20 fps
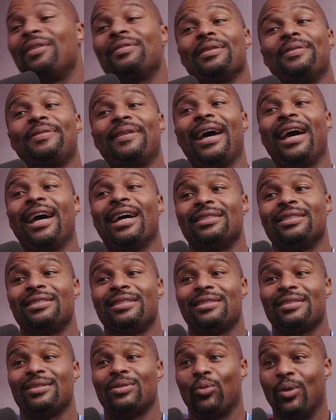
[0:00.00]
the
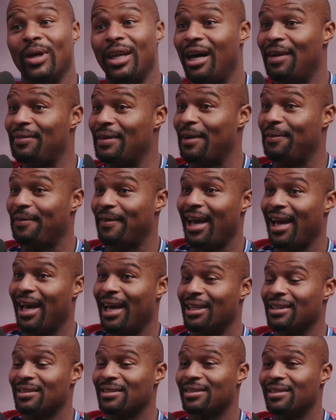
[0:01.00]
fans. We love our
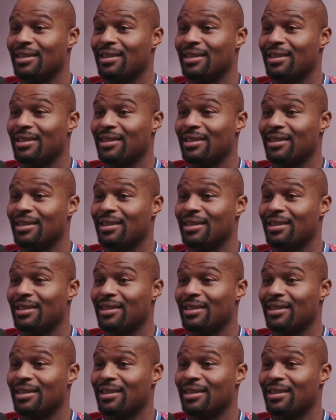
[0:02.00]
fans.